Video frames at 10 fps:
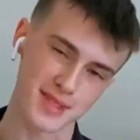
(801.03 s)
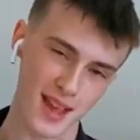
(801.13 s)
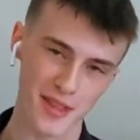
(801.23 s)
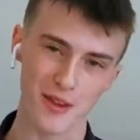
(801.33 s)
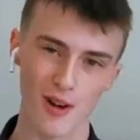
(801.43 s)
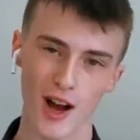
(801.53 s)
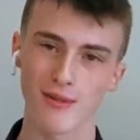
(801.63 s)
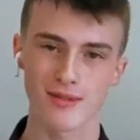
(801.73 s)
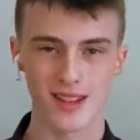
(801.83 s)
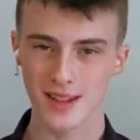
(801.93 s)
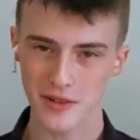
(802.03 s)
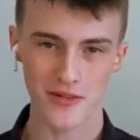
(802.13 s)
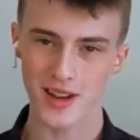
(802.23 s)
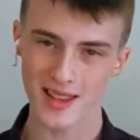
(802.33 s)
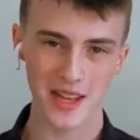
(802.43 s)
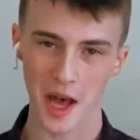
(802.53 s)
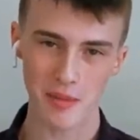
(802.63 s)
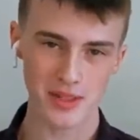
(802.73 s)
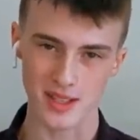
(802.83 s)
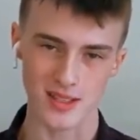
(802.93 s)
Nothing wrong with a little friendly
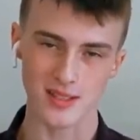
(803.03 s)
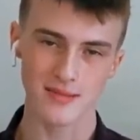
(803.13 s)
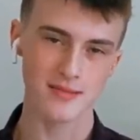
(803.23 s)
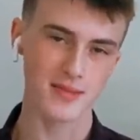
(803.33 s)
competition.